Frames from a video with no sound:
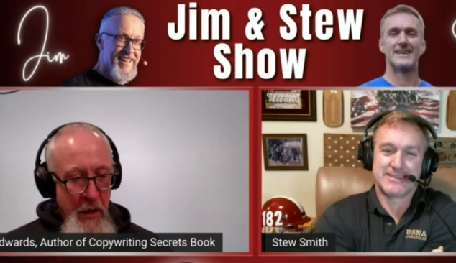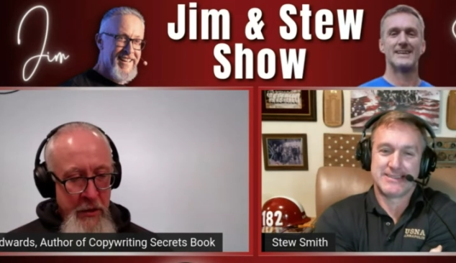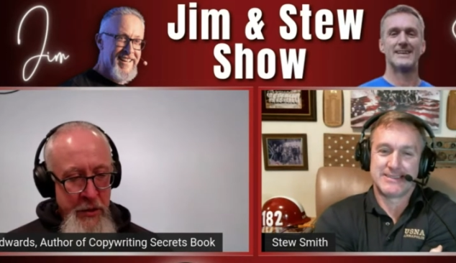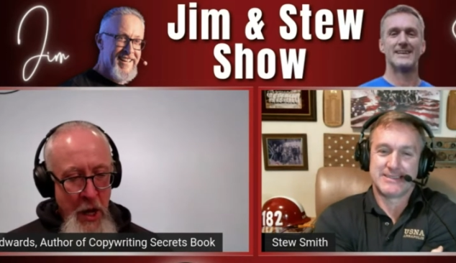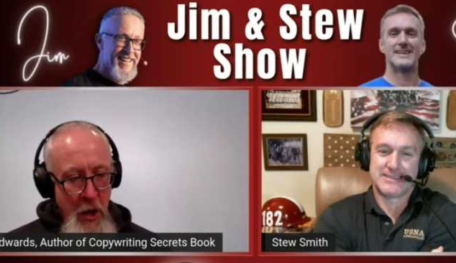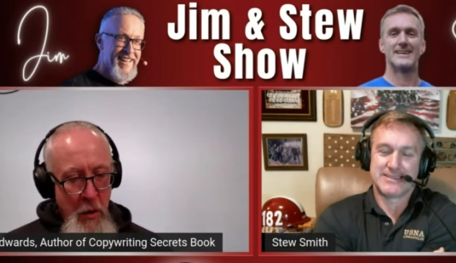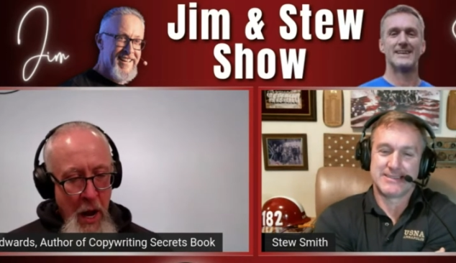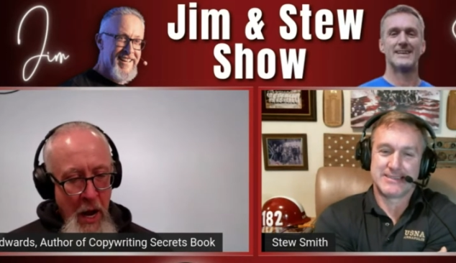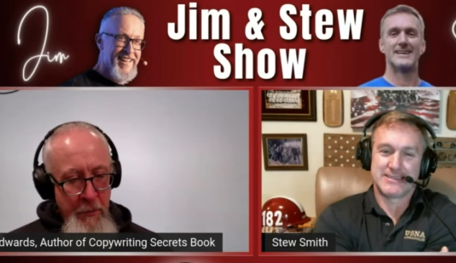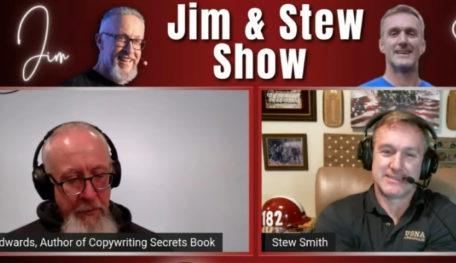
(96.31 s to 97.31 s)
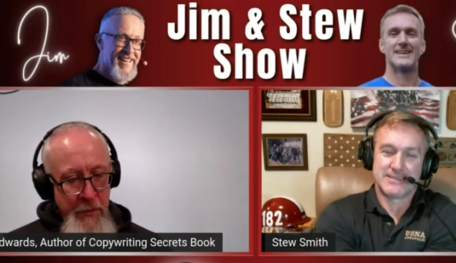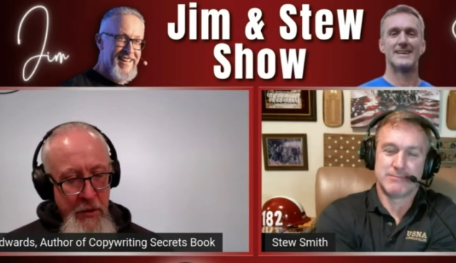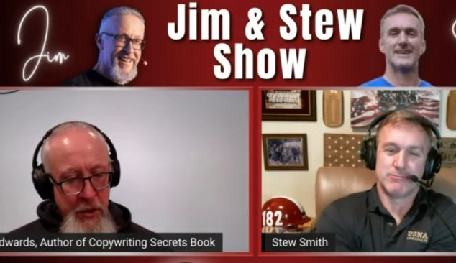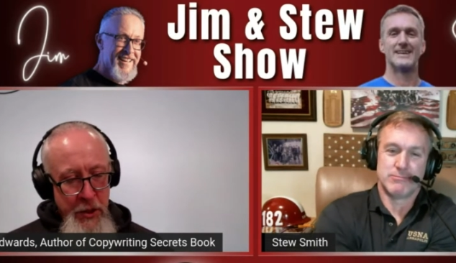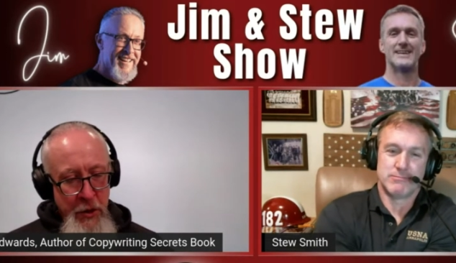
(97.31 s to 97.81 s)
Speaker 1: So,
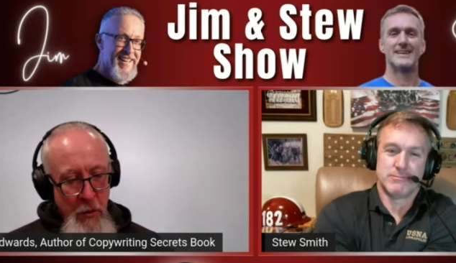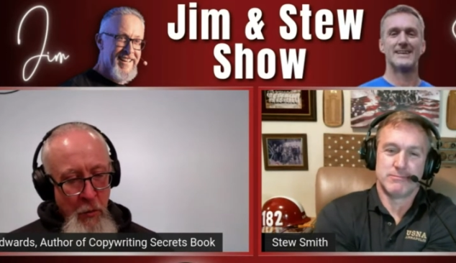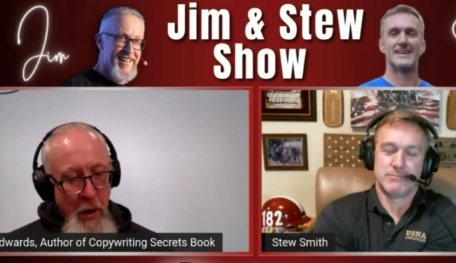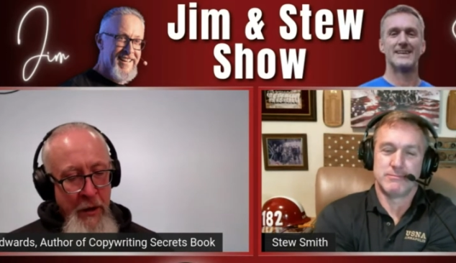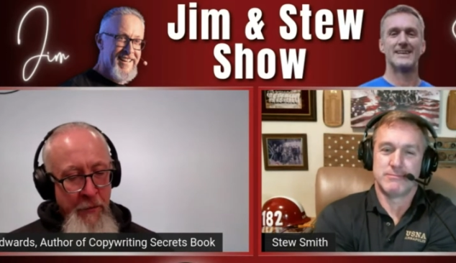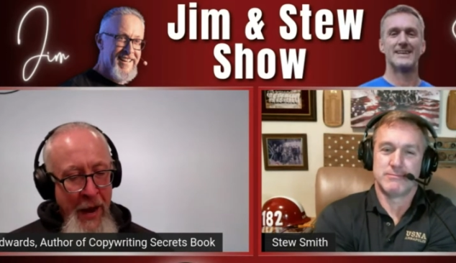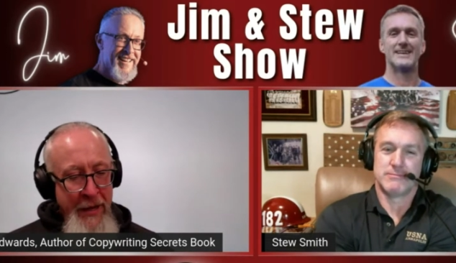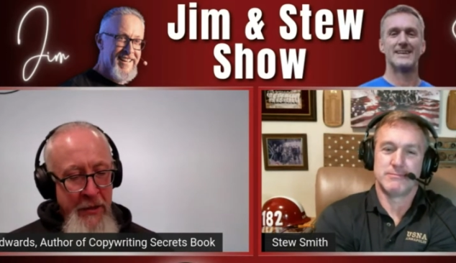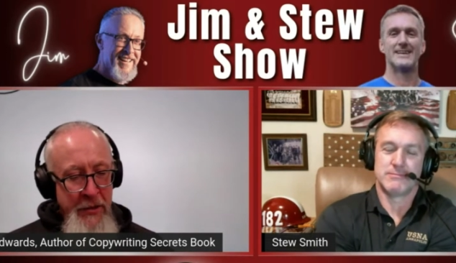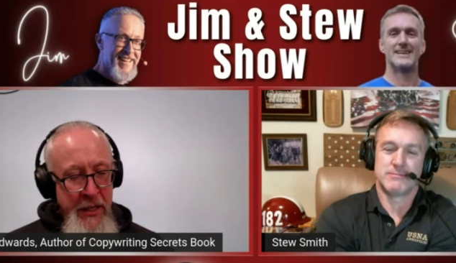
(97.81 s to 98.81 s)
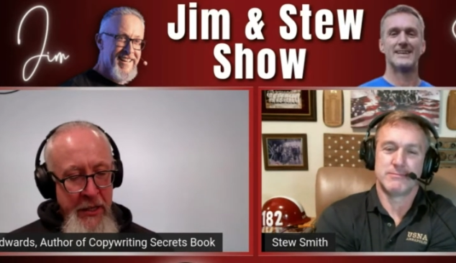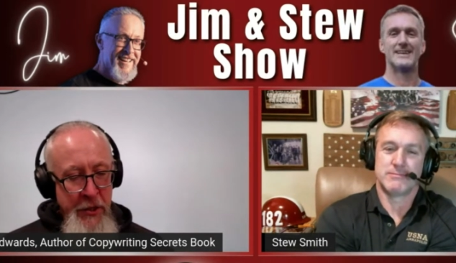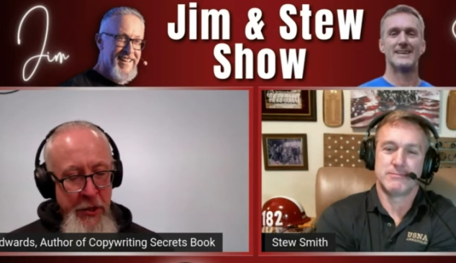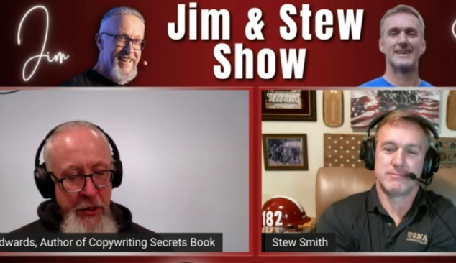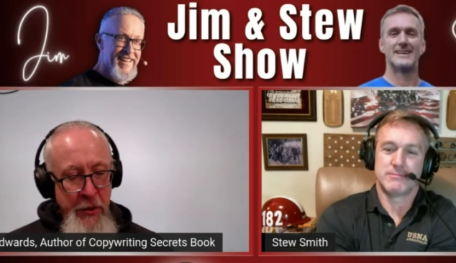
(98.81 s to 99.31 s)
Stu, what if I could teach
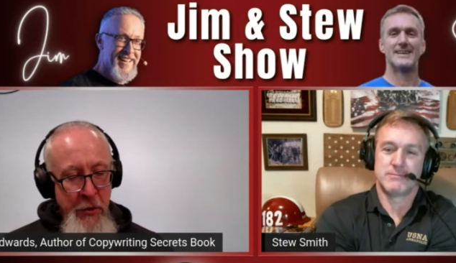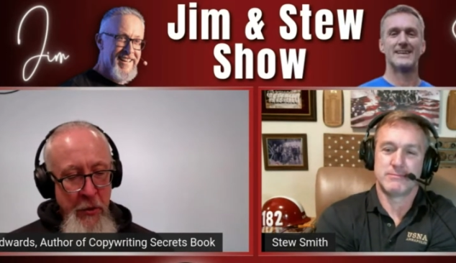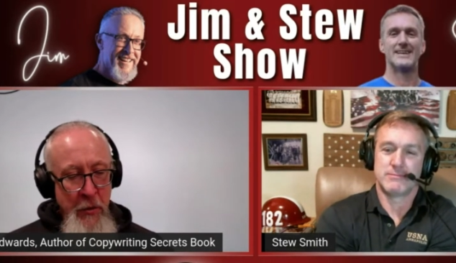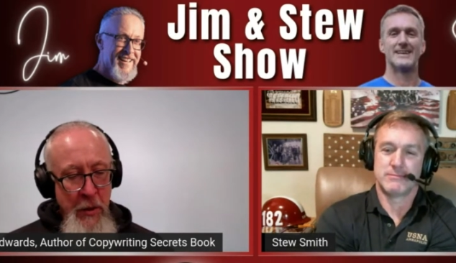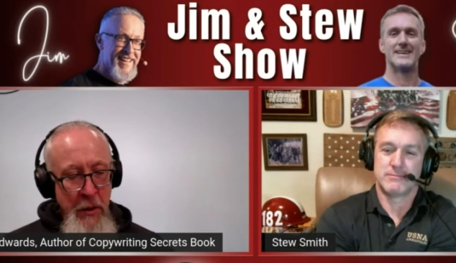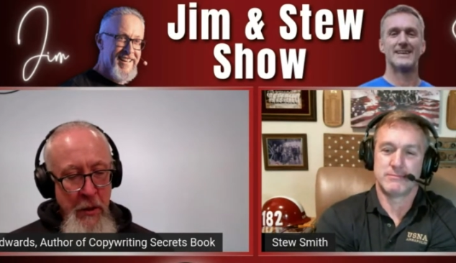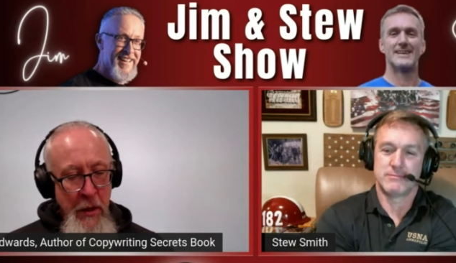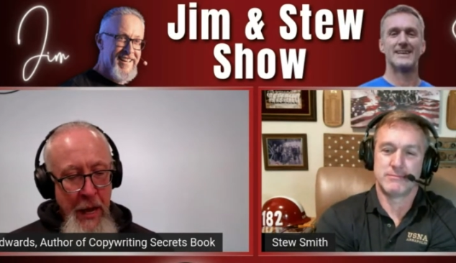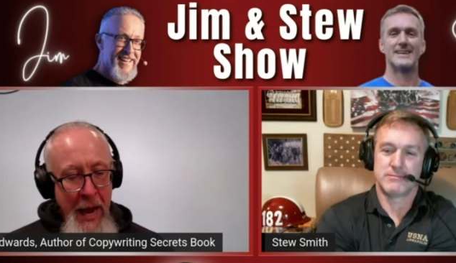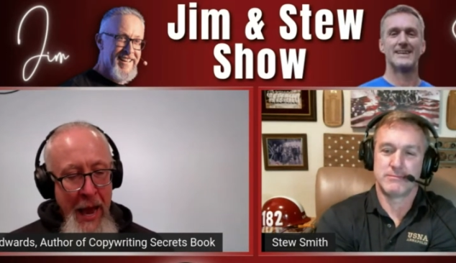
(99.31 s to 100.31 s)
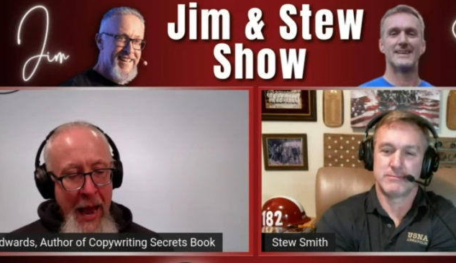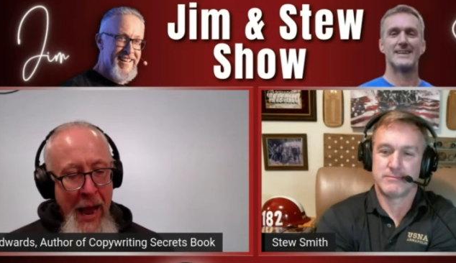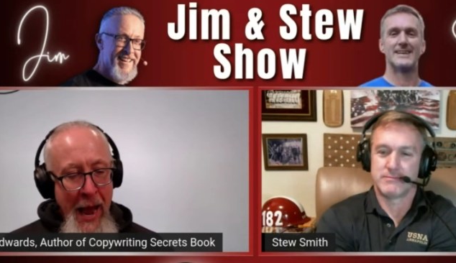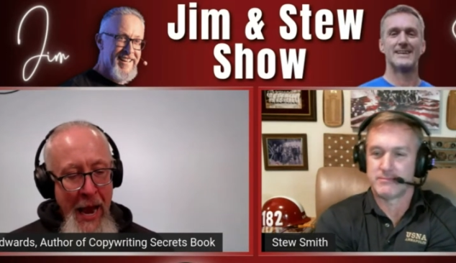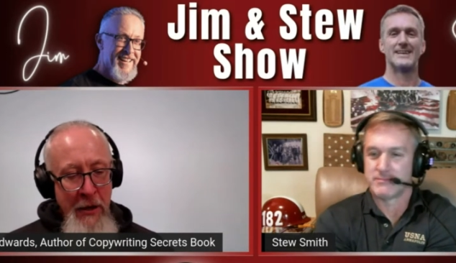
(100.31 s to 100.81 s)
you
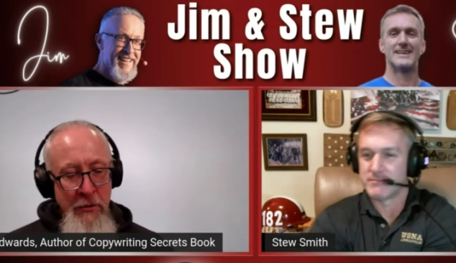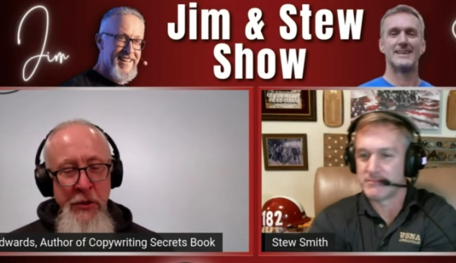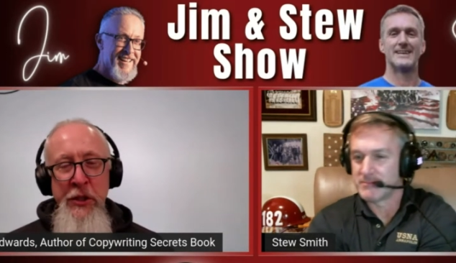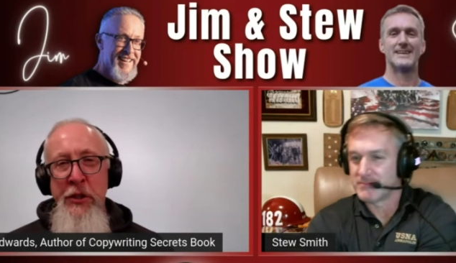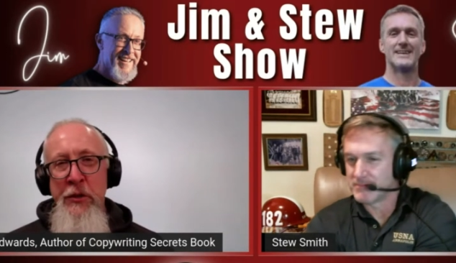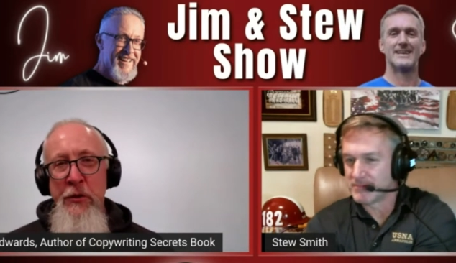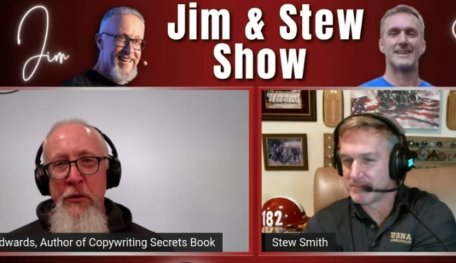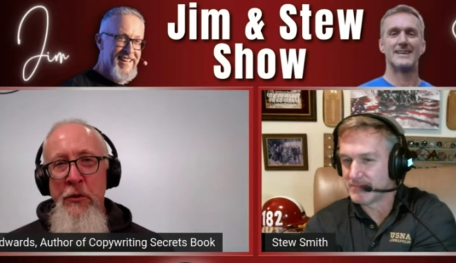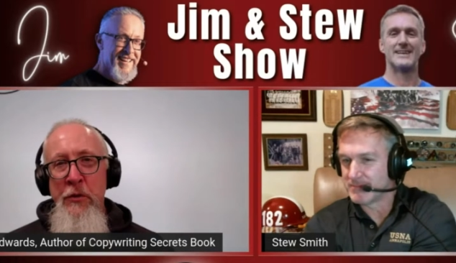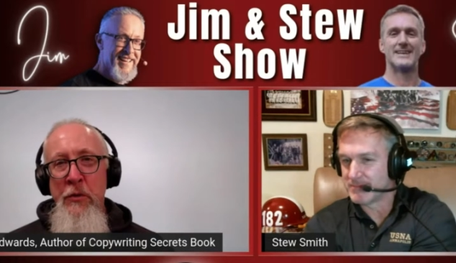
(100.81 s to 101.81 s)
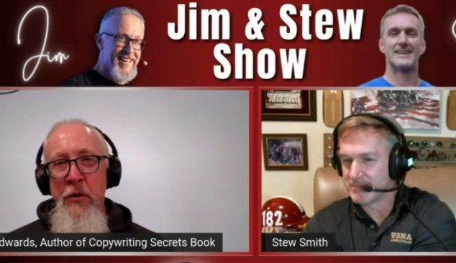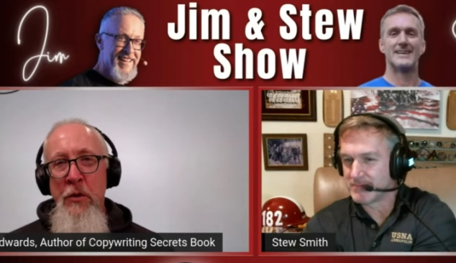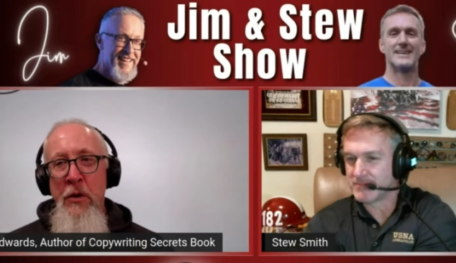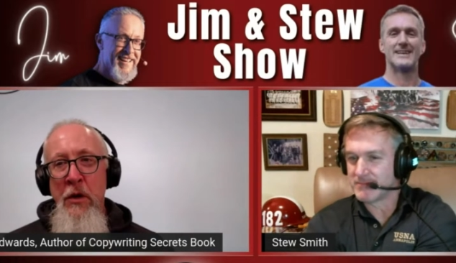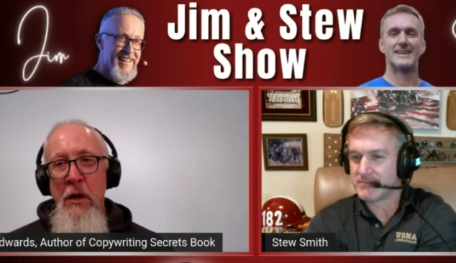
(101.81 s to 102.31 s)
how to
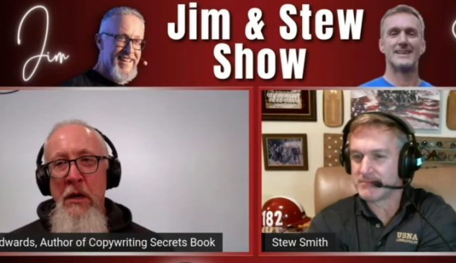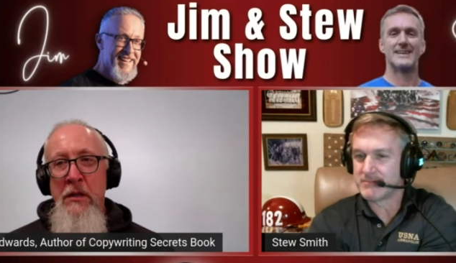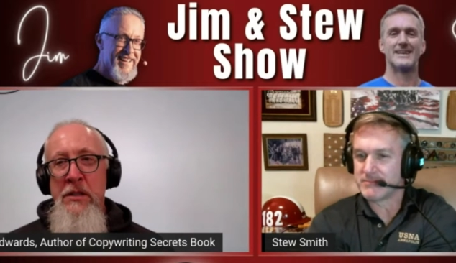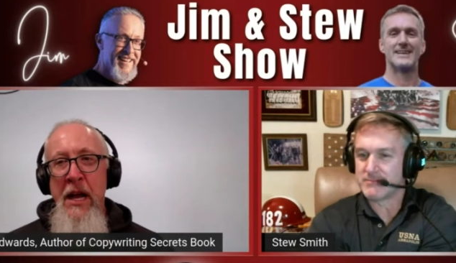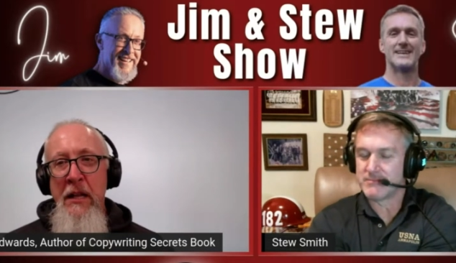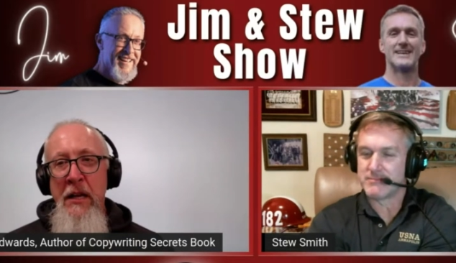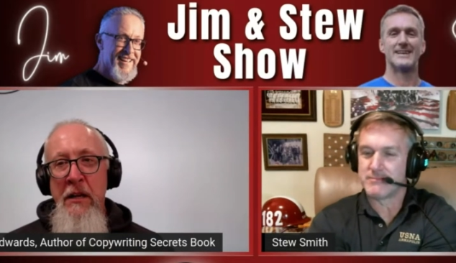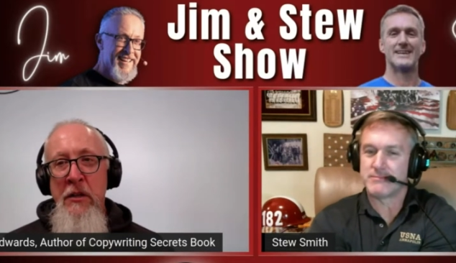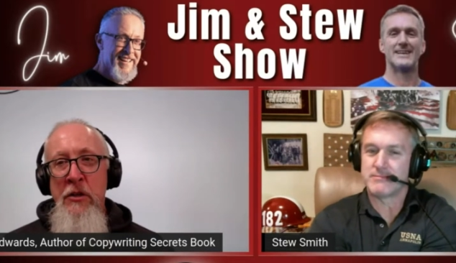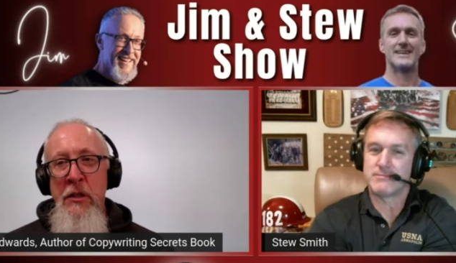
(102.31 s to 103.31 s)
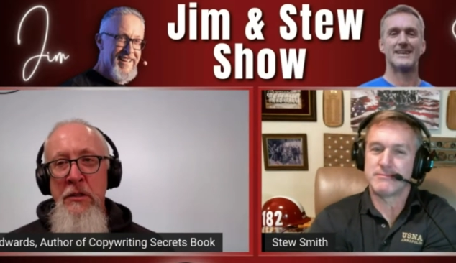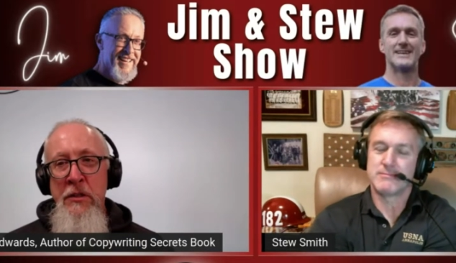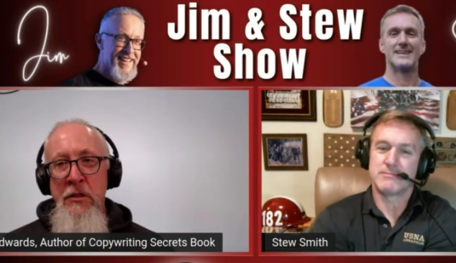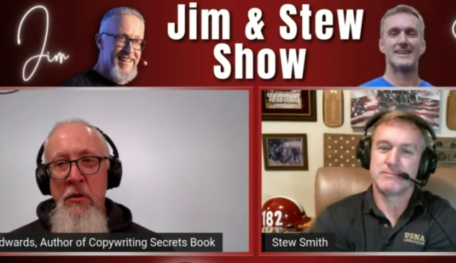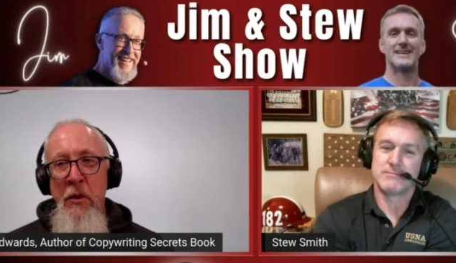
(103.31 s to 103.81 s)
tell a good
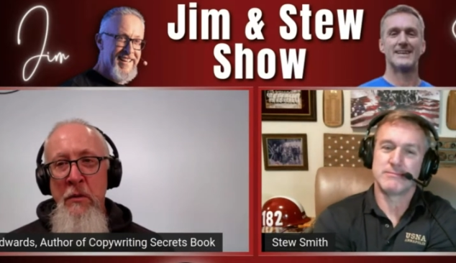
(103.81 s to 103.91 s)
story?